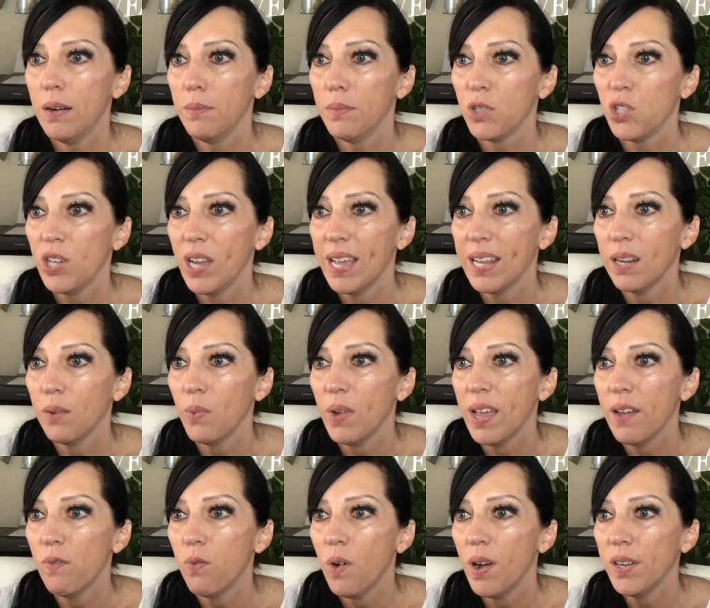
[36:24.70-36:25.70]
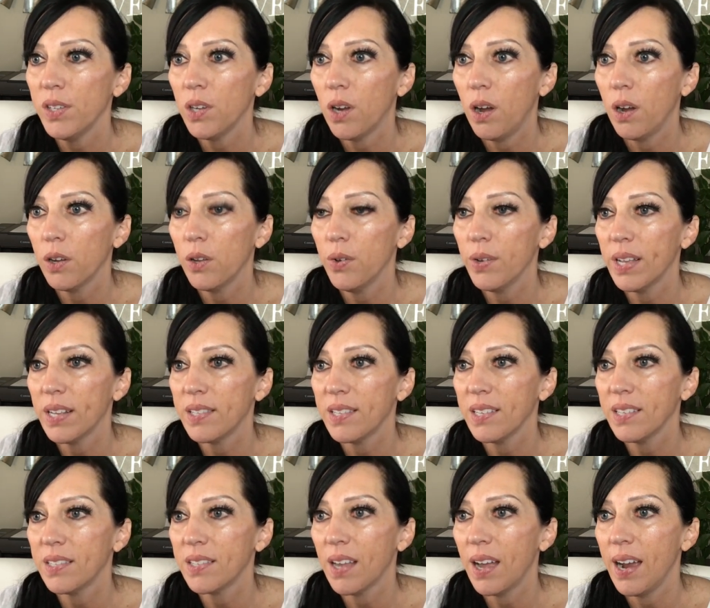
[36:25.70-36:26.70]
Shannon, we have one dog who gets
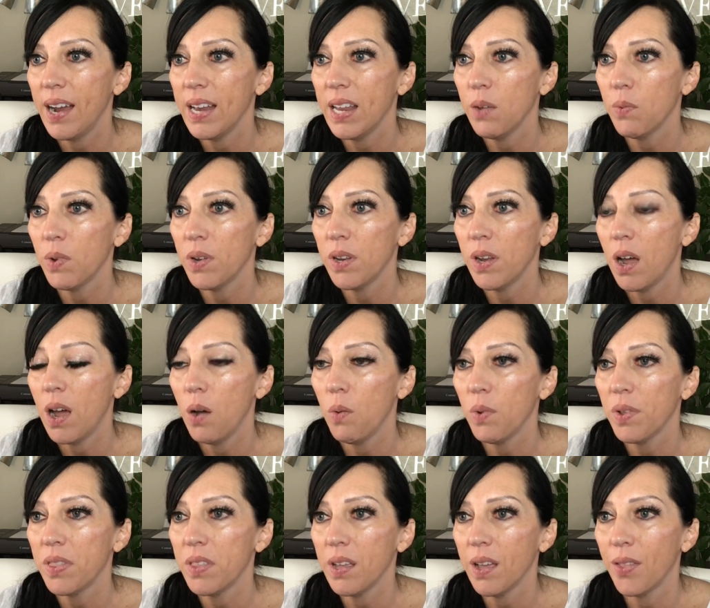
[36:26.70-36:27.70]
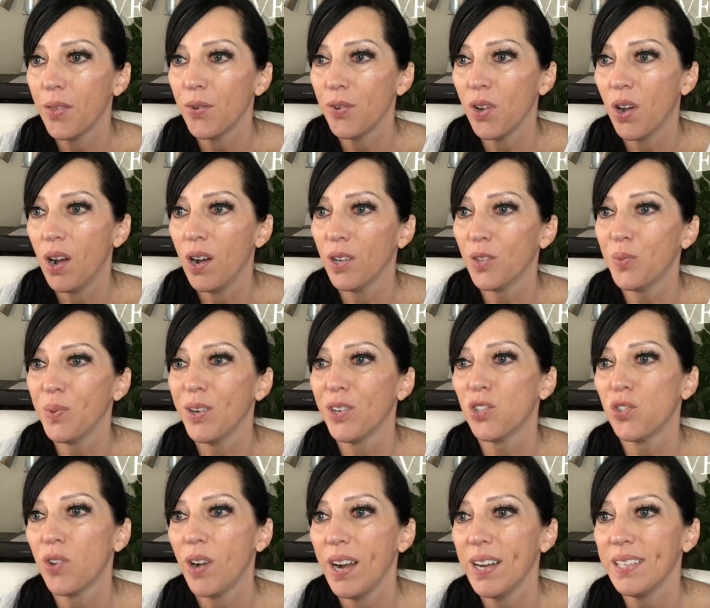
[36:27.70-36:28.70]
anxiety when not with the other dogs. We are
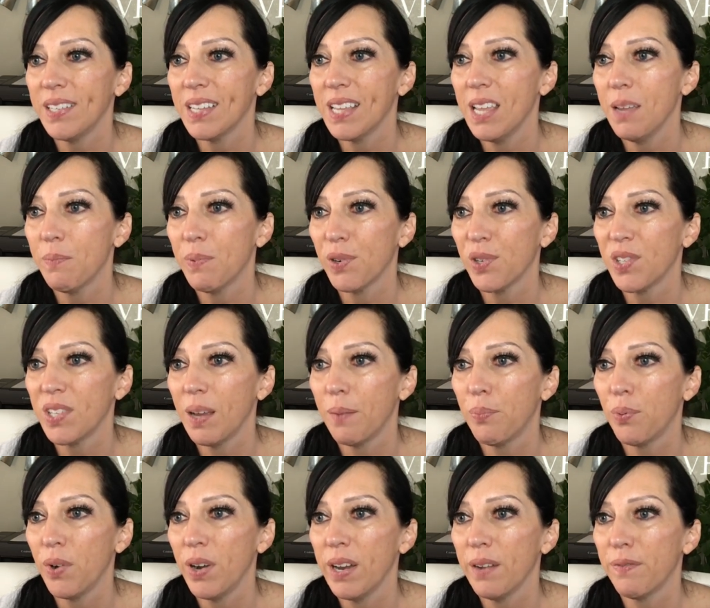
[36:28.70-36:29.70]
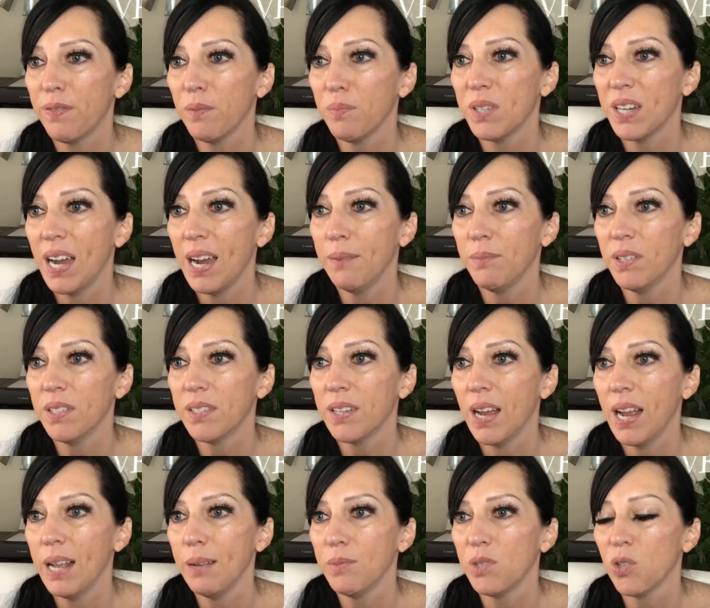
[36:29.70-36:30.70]
trying to keep her separated from time to
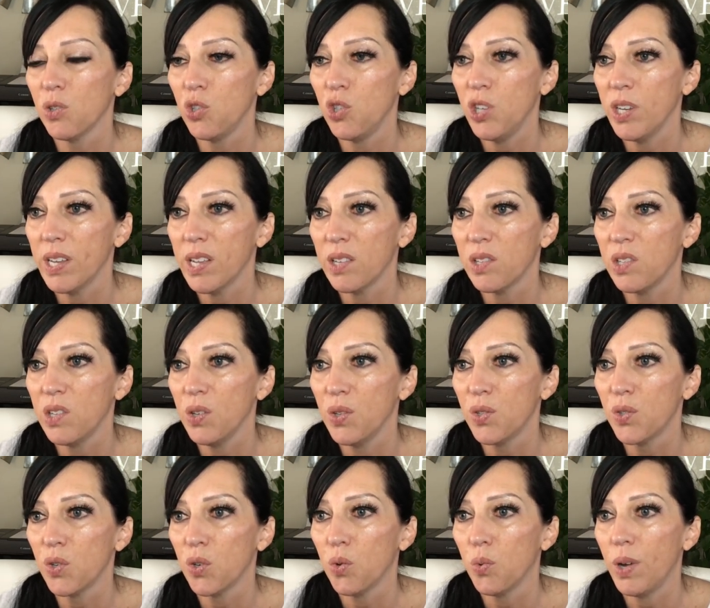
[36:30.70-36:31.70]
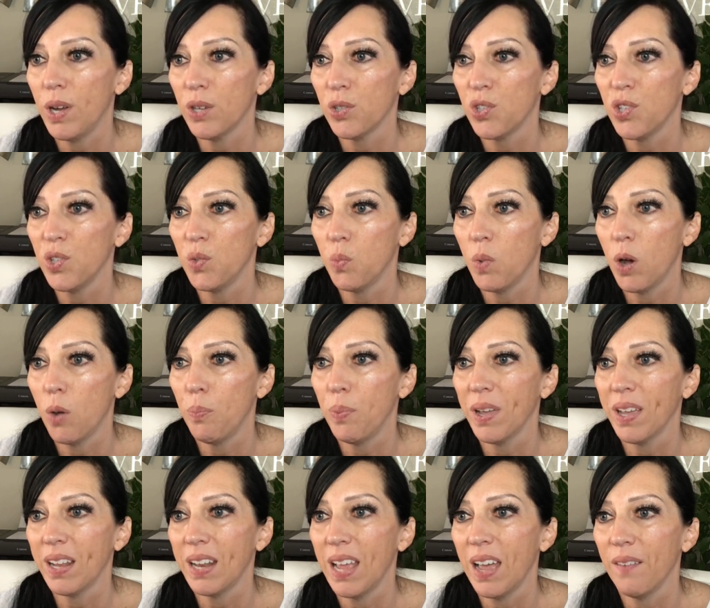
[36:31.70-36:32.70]
time so she gets used to it while she's
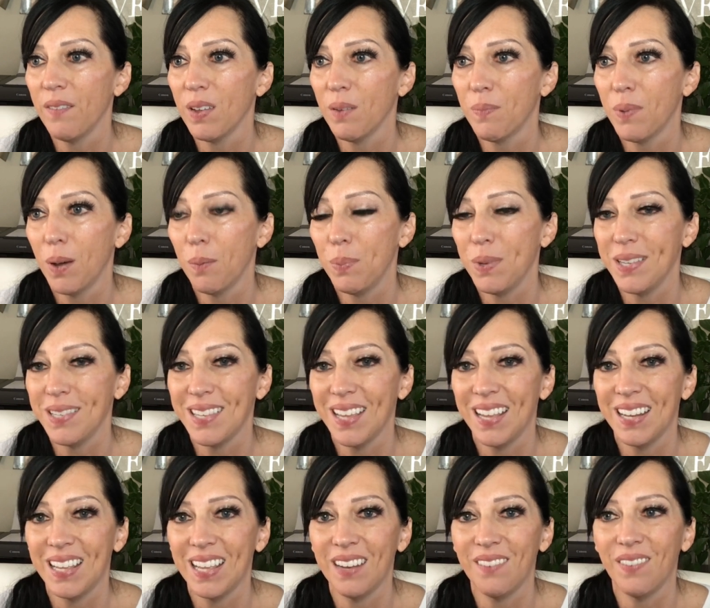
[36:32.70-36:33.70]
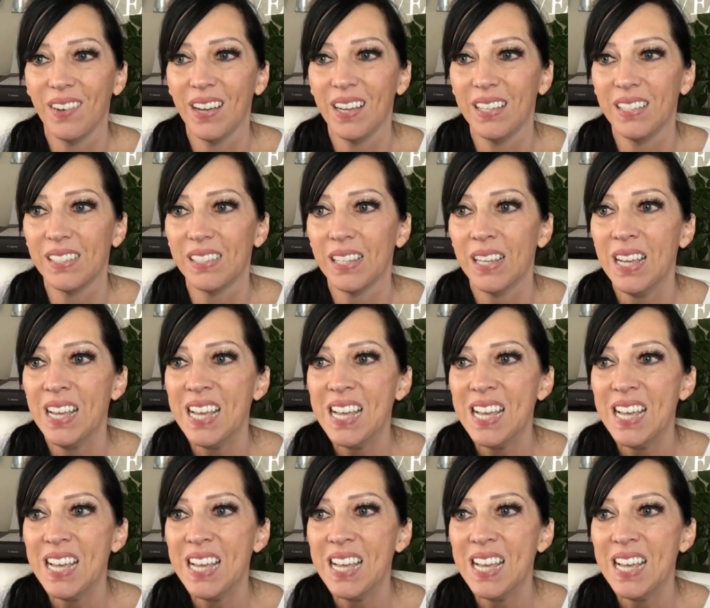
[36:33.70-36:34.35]
whelping and having puppies. Any advice?